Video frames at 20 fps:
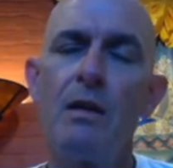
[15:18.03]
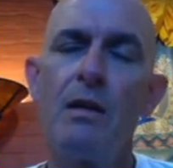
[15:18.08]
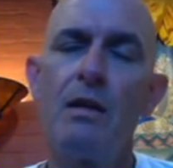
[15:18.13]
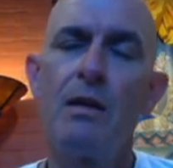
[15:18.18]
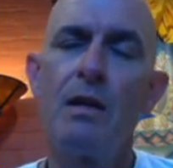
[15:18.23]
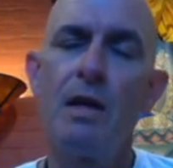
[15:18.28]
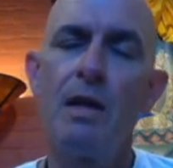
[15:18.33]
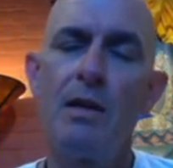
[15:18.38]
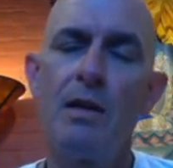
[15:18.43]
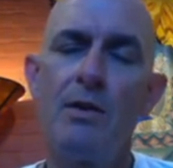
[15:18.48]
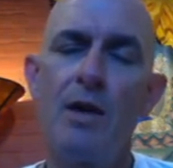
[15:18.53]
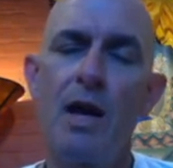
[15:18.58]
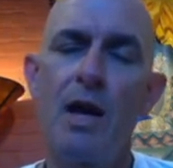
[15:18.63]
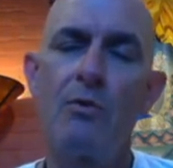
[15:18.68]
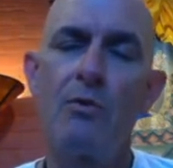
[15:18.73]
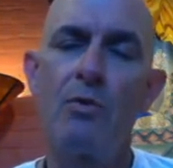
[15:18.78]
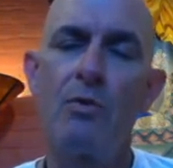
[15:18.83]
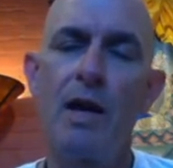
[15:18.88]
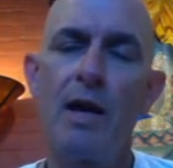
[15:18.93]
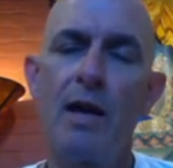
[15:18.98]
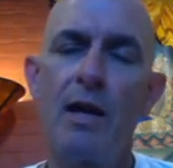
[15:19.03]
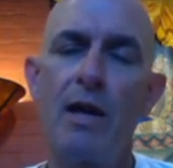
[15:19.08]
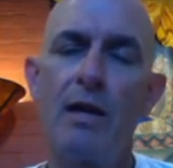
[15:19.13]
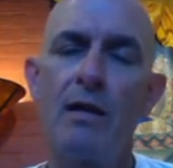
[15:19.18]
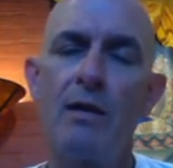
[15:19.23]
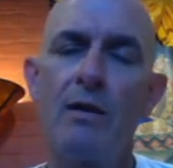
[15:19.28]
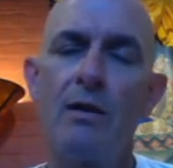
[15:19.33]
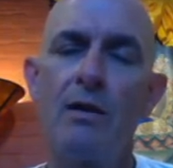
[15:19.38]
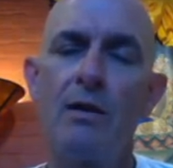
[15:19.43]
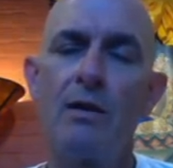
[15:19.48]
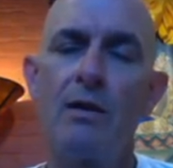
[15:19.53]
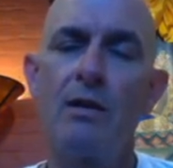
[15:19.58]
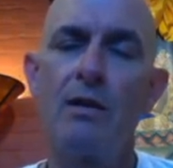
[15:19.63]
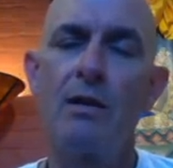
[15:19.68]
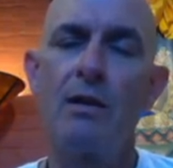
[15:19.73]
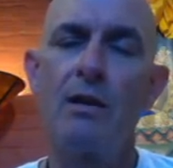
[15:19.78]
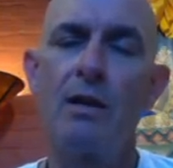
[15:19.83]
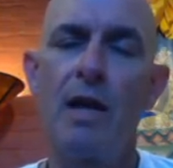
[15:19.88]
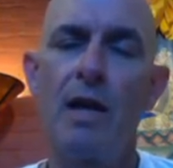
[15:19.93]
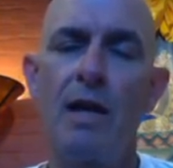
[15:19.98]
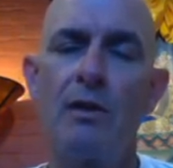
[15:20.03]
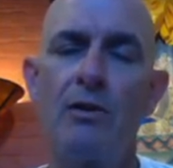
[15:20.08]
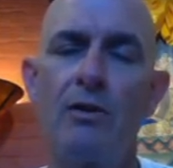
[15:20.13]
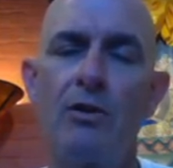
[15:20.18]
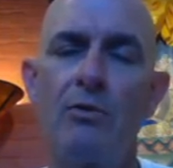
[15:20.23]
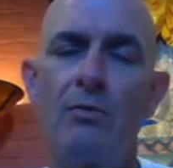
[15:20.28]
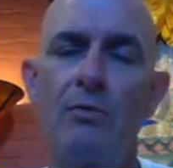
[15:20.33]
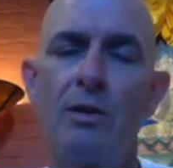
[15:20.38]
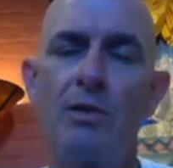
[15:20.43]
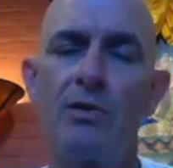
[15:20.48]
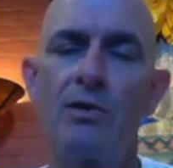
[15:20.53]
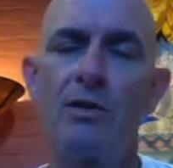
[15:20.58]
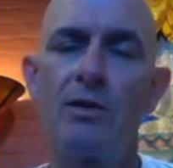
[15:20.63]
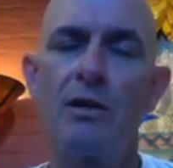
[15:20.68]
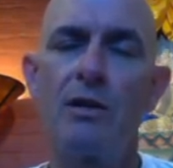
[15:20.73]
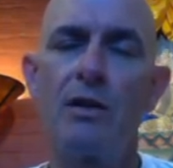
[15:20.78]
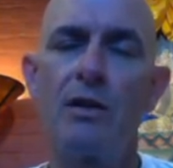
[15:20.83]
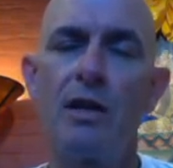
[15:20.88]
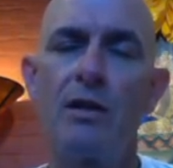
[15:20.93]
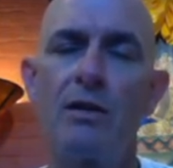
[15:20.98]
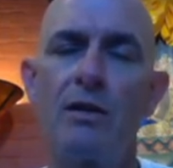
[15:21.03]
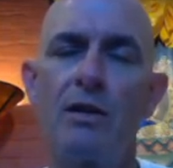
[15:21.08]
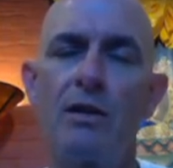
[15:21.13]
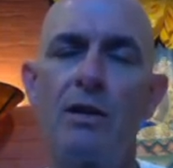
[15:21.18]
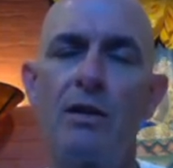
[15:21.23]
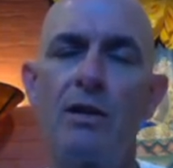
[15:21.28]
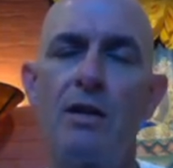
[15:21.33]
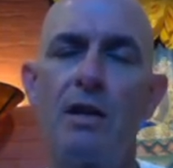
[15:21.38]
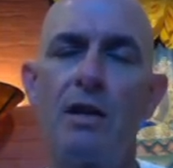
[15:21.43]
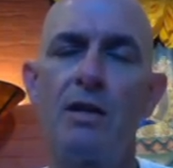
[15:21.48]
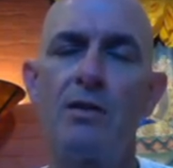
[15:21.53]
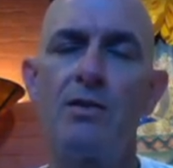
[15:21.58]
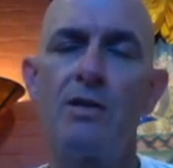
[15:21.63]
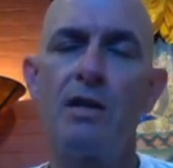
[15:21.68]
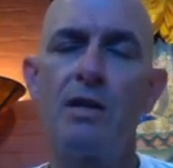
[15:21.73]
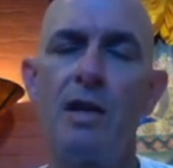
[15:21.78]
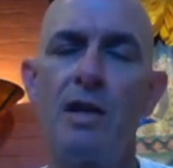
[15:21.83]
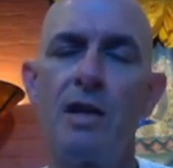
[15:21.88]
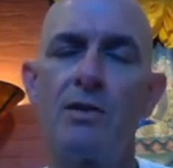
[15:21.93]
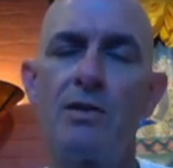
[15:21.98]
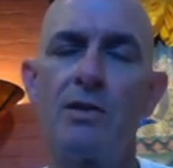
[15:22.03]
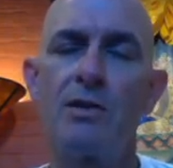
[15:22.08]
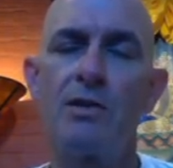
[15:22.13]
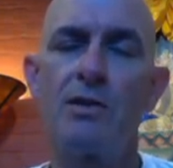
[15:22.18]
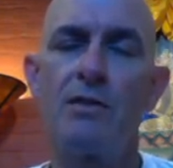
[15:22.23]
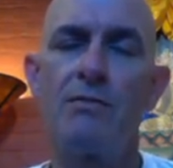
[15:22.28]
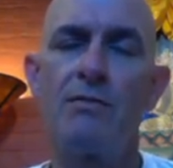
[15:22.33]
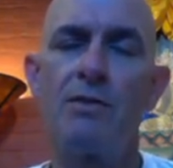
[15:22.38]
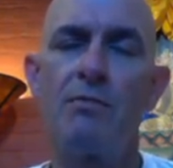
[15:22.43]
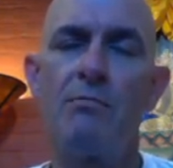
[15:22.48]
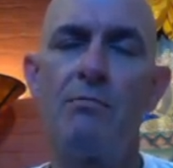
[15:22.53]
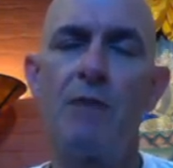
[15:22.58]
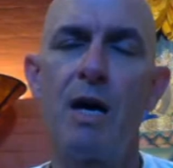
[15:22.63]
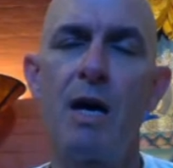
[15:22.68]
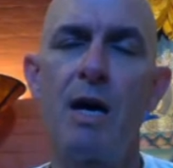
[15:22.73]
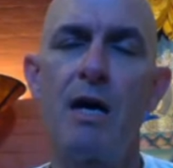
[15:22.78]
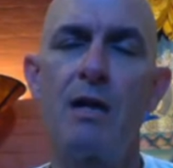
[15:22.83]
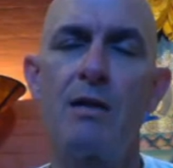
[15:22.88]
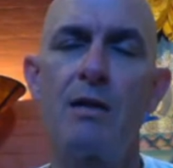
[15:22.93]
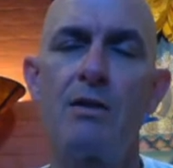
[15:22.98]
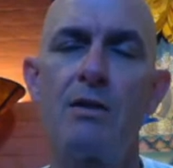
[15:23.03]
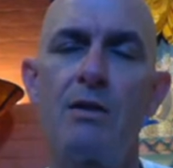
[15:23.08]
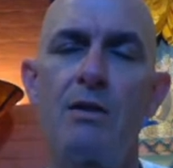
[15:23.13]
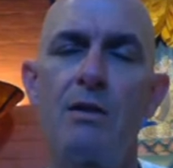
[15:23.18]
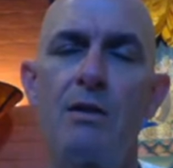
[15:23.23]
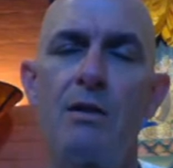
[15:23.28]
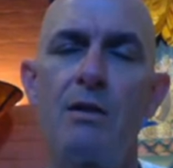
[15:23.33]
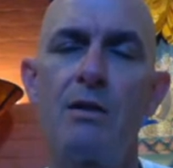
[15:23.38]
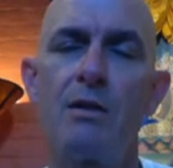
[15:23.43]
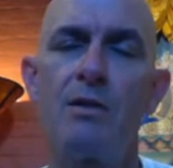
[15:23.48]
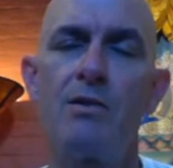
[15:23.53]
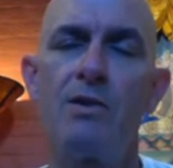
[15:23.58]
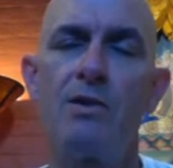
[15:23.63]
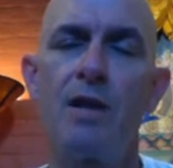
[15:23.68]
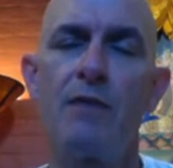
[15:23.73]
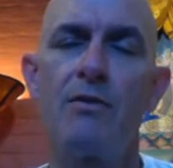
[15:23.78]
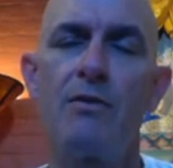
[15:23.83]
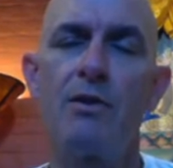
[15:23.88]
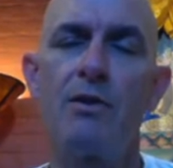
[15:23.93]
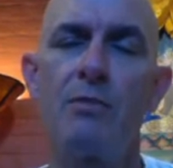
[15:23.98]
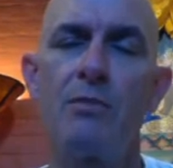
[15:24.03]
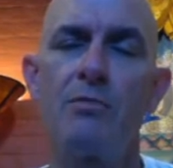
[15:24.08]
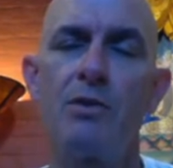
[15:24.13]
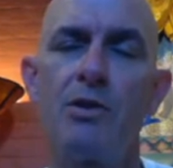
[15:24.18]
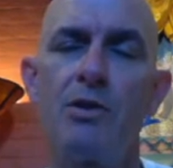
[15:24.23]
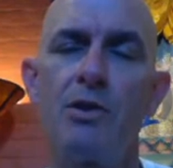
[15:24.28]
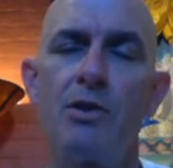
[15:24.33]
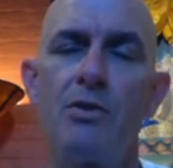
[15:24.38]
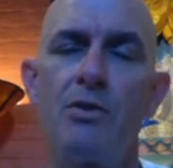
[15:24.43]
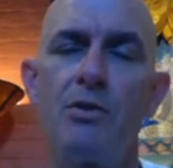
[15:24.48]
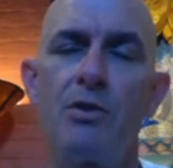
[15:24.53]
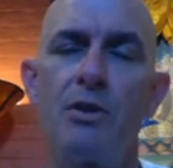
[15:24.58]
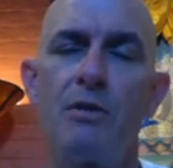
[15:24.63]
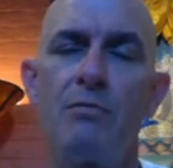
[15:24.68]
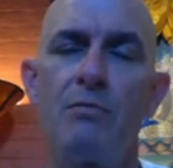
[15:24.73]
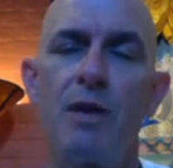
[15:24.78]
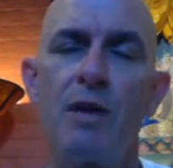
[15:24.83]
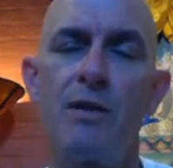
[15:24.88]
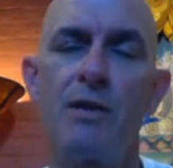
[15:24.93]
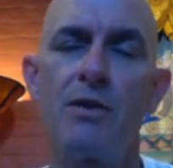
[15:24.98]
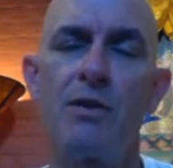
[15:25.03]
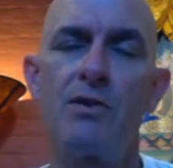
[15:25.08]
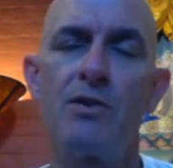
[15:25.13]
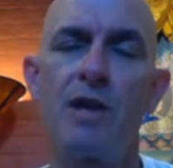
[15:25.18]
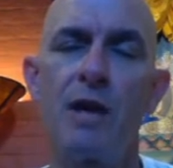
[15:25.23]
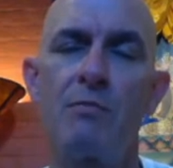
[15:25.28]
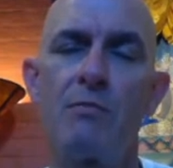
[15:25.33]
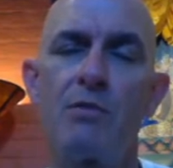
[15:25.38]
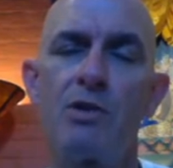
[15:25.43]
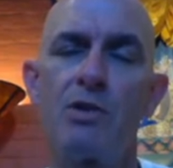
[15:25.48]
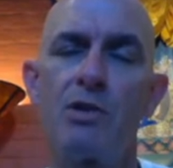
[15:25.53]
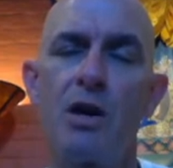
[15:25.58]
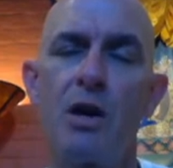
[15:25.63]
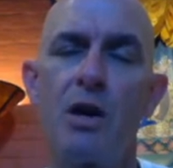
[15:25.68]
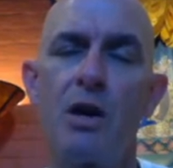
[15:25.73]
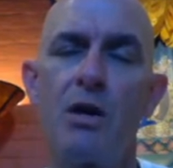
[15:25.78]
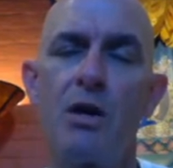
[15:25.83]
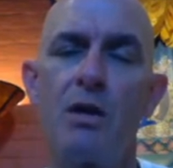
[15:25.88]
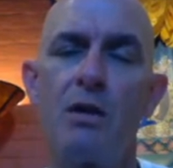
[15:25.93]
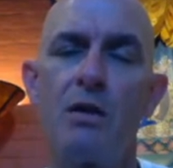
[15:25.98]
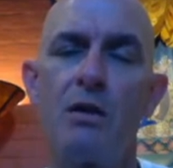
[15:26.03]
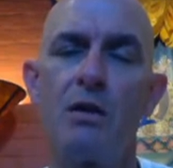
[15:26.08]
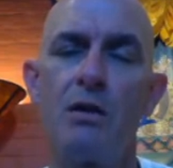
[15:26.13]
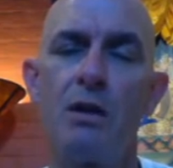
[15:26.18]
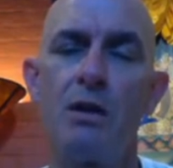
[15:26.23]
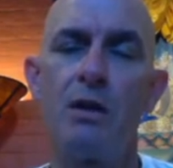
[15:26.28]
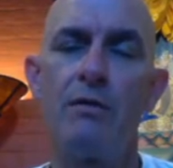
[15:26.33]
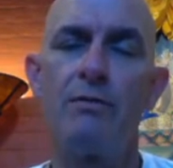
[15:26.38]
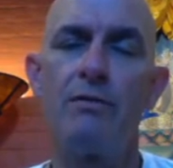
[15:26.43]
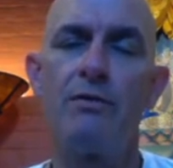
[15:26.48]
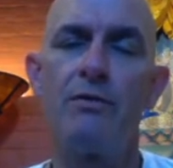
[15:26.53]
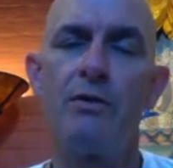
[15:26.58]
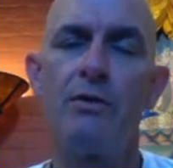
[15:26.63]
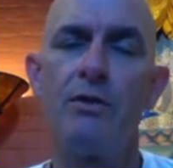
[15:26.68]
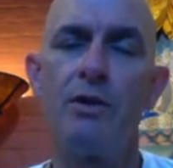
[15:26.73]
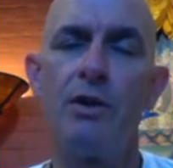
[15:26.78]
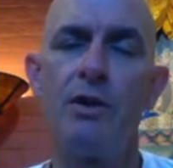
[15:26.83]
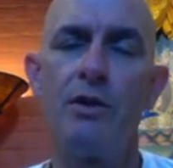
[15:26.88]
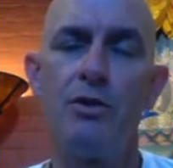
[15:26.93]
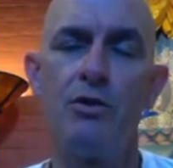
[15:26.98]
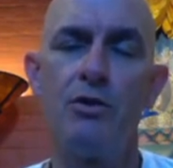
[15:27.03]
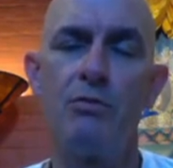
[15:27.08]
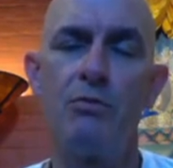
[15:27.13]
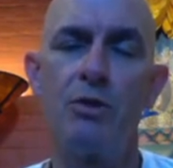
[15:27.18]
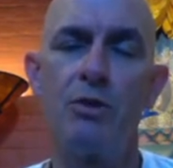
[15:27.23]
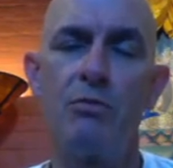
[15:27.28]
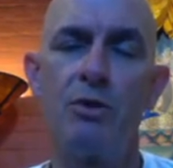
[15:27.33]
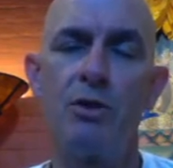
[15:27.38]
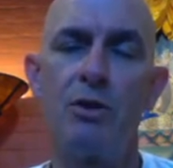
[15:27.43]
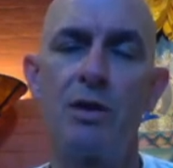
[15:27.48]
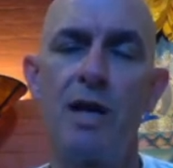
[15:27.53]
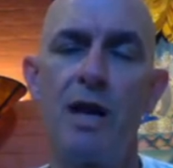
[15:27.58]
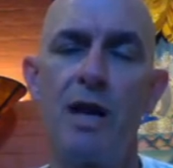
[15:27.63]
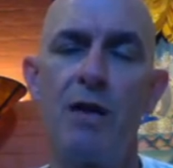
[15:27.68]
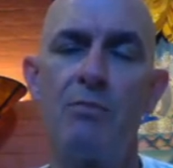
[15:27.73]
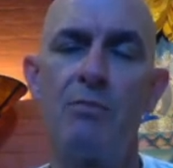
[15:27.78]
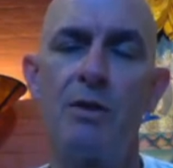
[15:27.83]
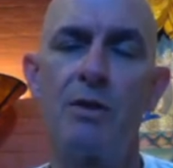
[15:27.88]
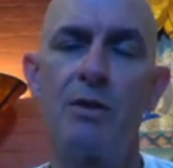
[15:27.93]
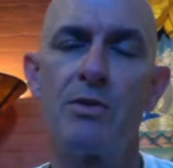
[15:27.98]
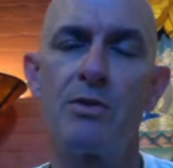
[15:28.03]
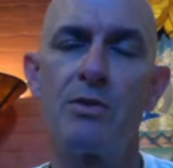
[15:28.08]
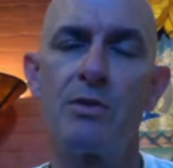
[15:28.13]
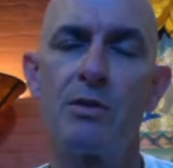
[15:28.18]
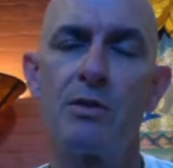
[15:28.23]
In that way, that luminous clarity that is the essence of the mind is never obscured by the samsara of innumerable kalpas.